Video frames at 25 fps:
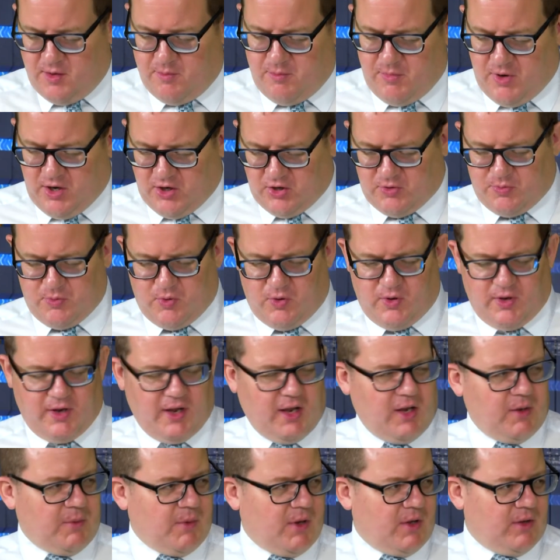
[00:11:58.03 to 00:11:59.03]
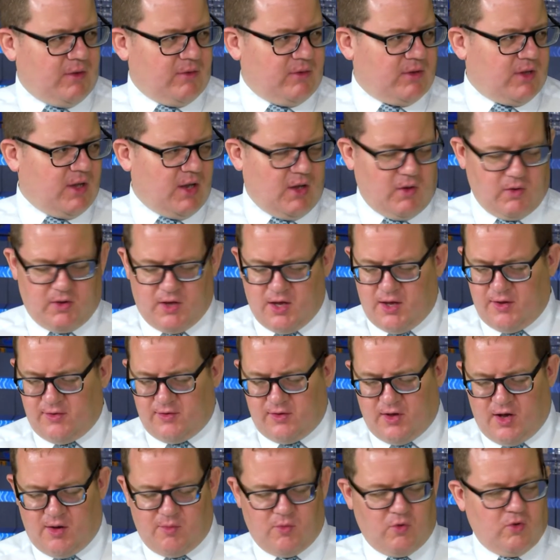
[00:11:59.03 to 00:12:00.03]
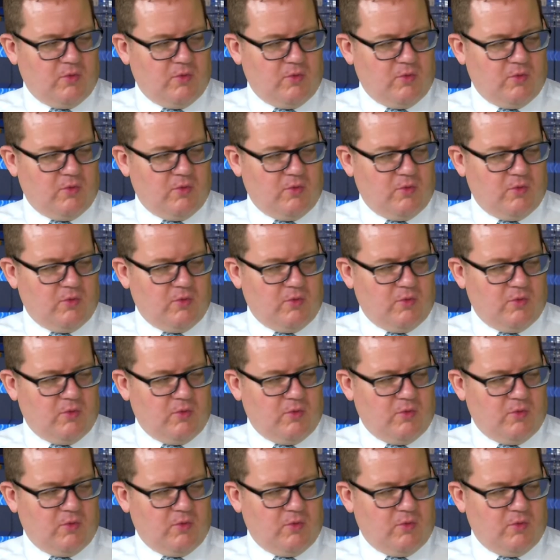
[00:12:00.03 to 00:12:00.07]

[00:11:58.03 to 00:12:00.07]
much more than anyone, you know, Keir Starmer